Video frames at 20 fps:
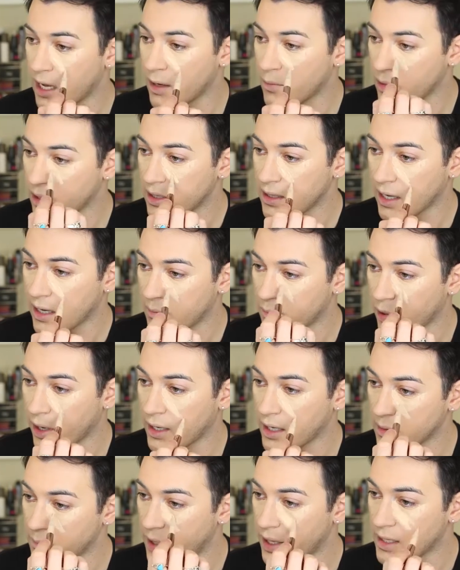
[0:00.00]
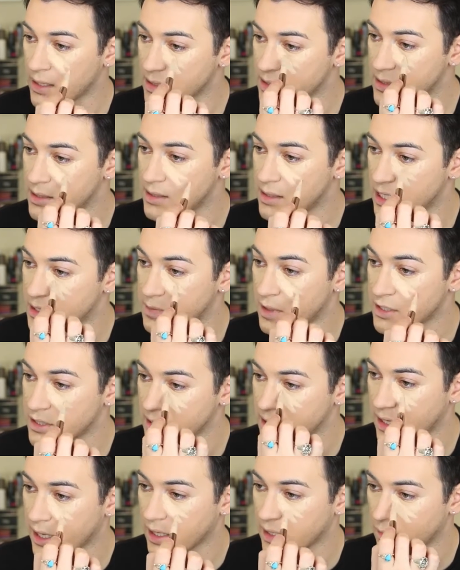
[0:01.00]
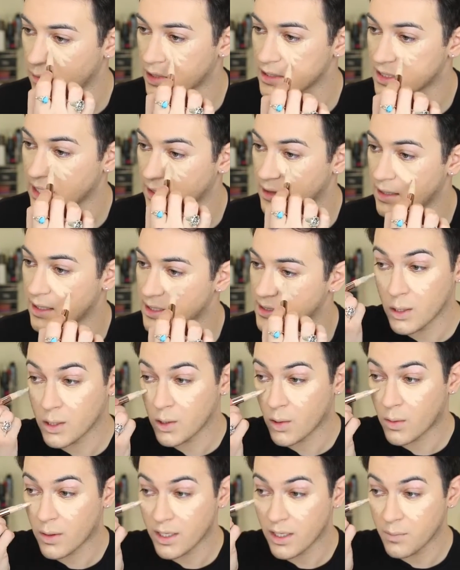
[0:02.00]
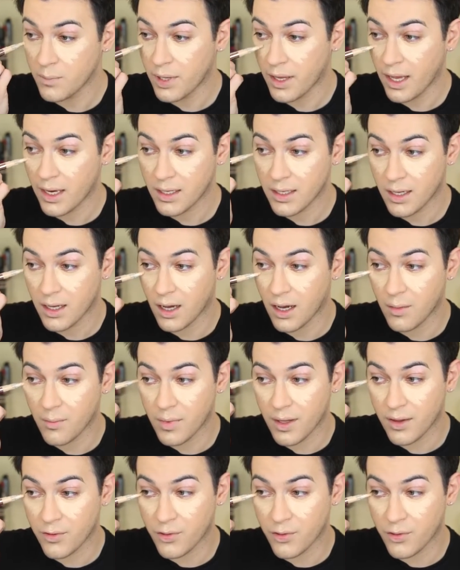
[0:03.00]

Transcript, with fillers: I really like brightening pens, especially like ones like this. L'Oreal pen, come